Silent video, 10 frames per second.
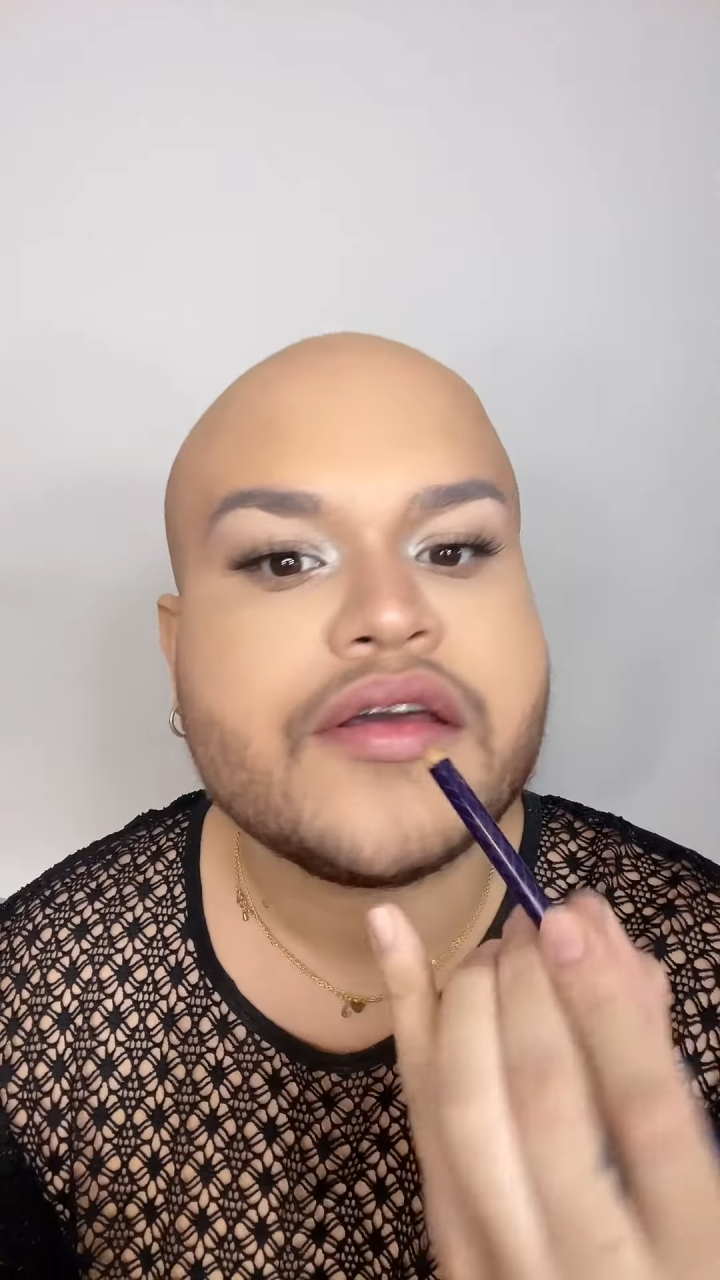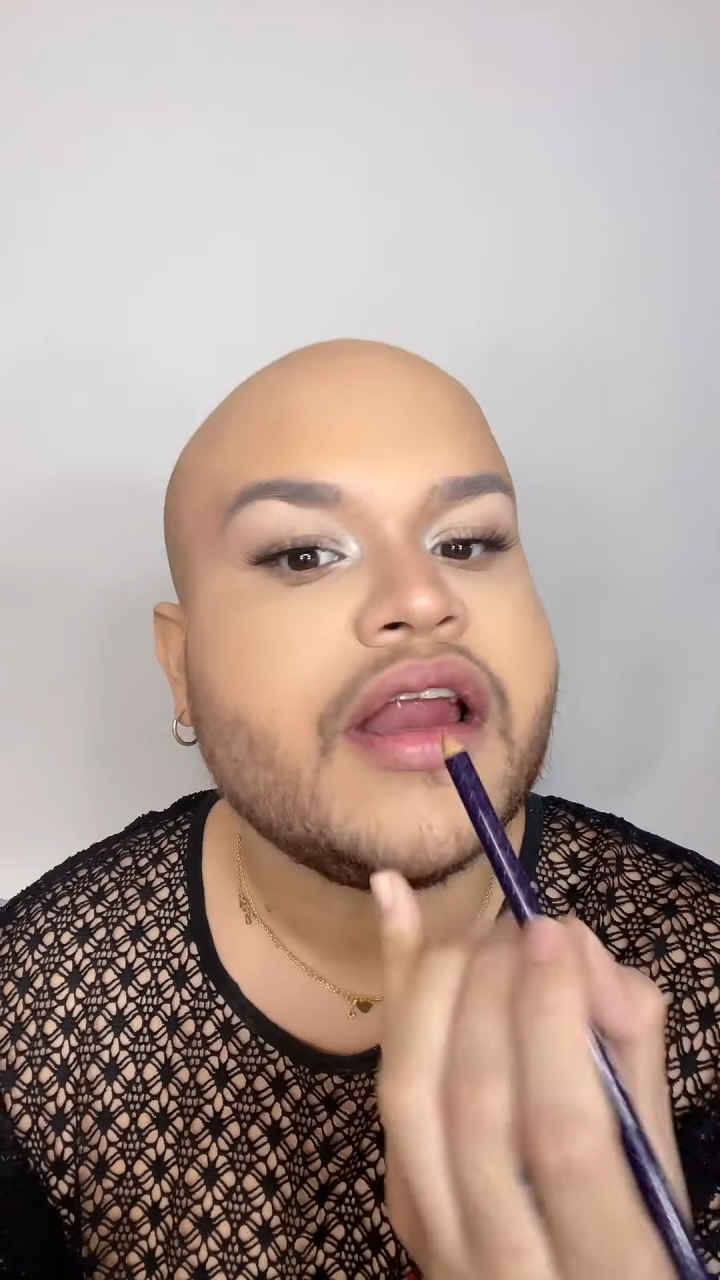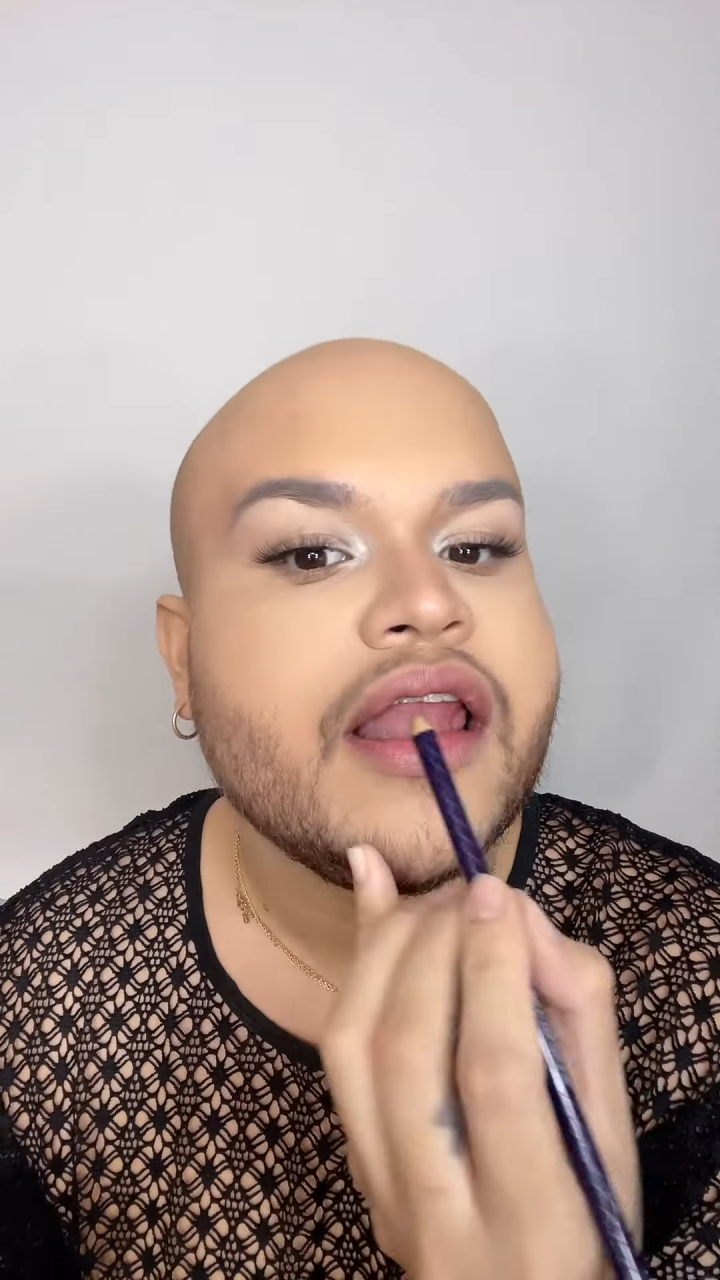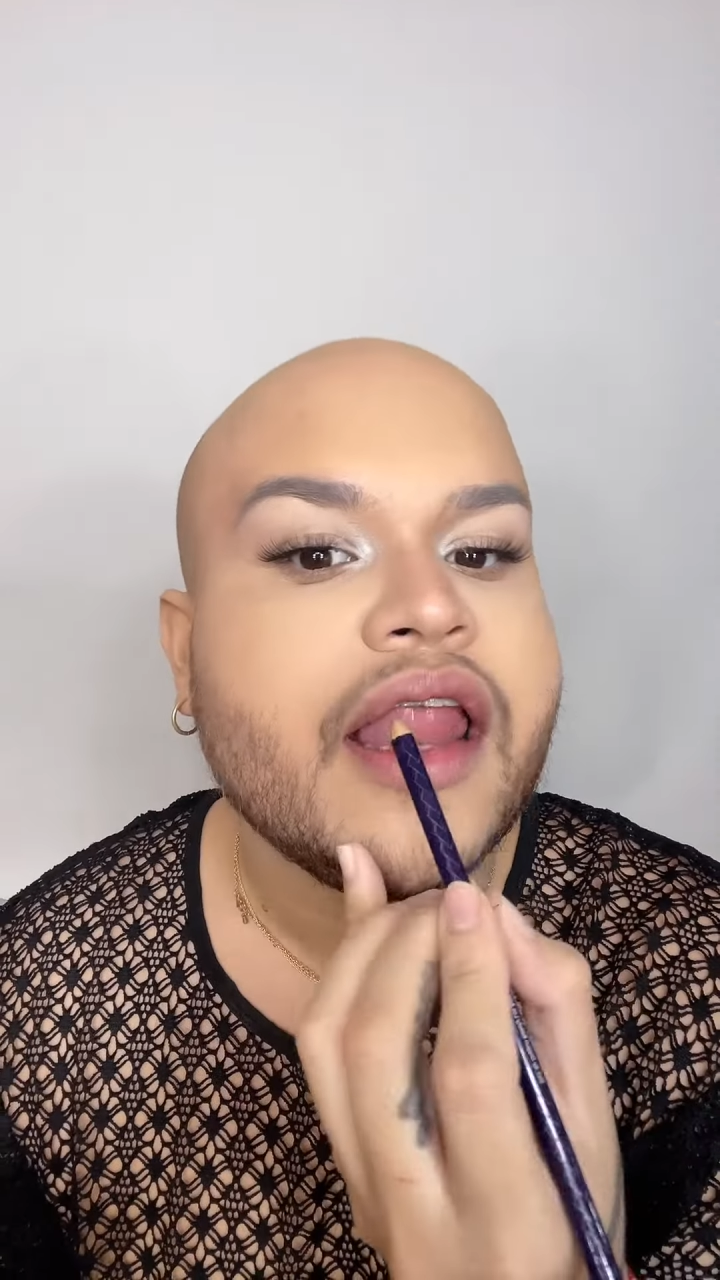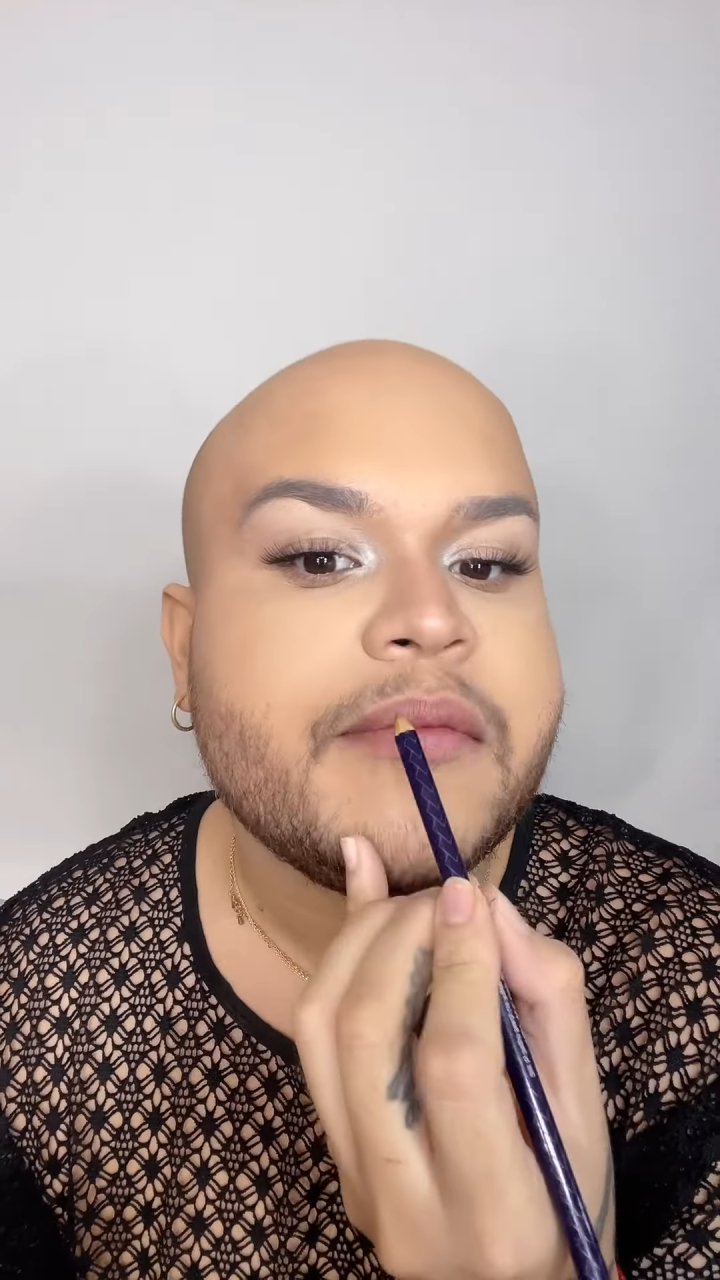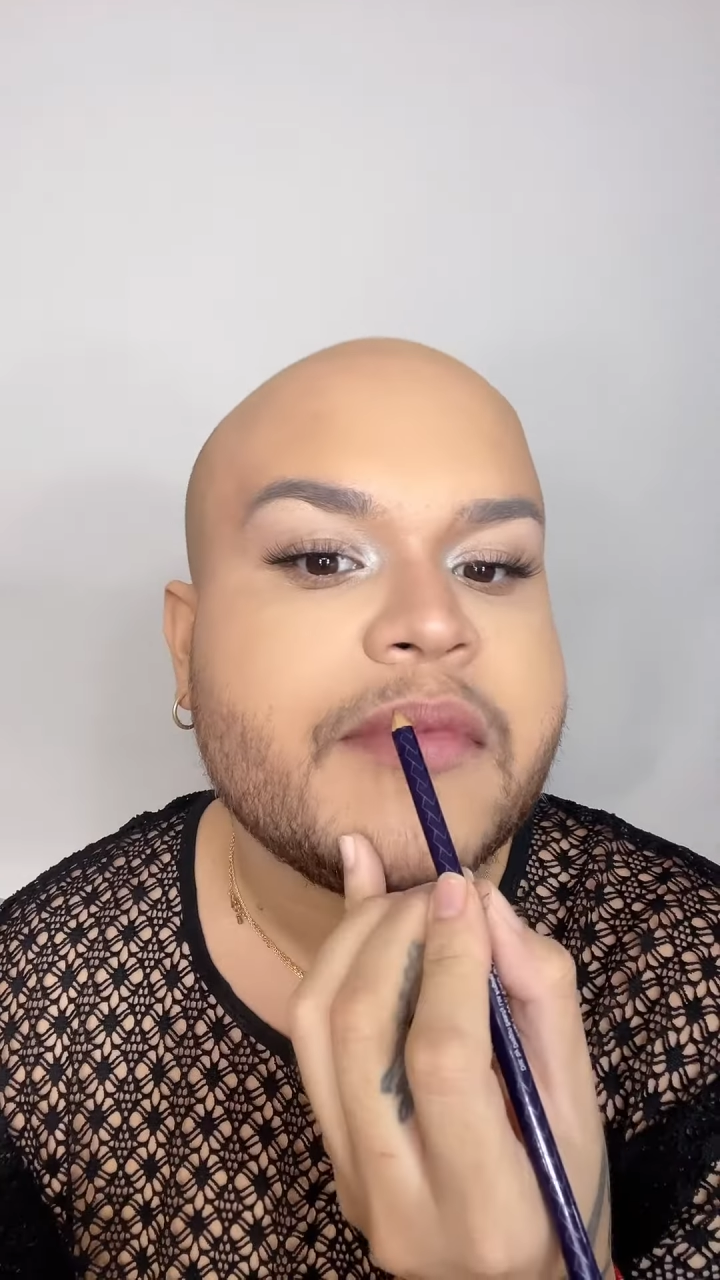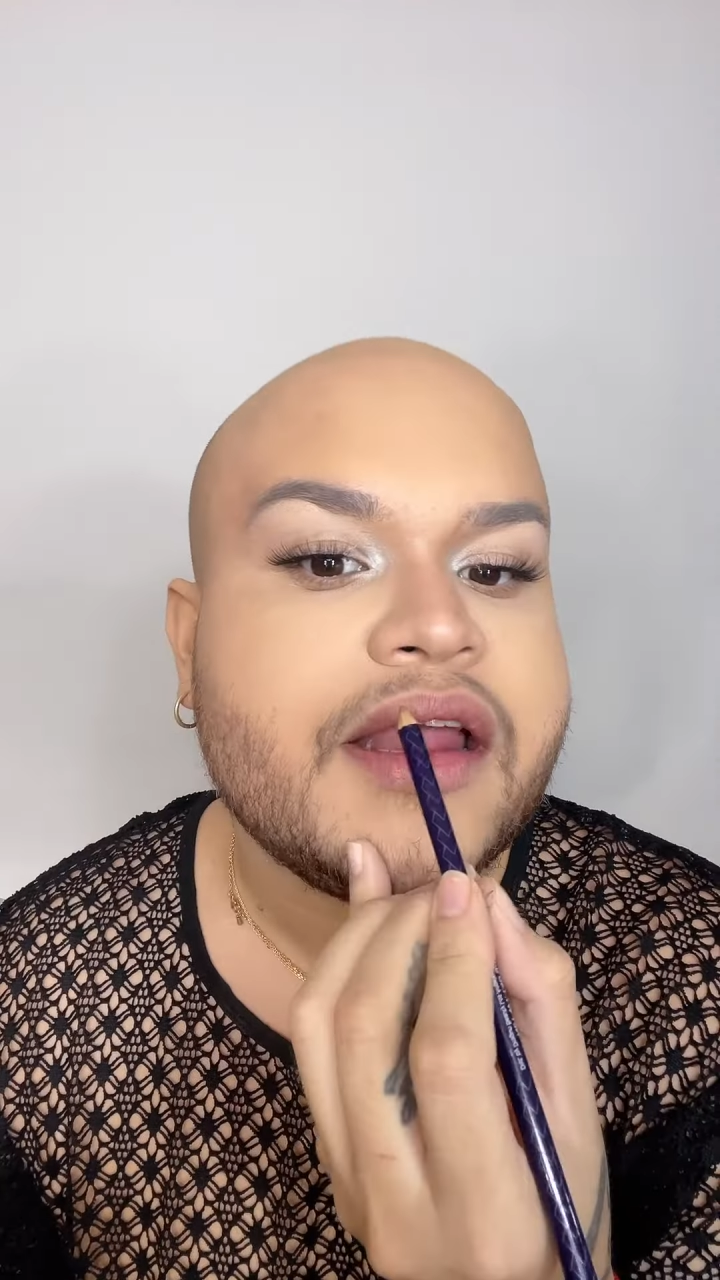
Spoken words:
I'm gonna line my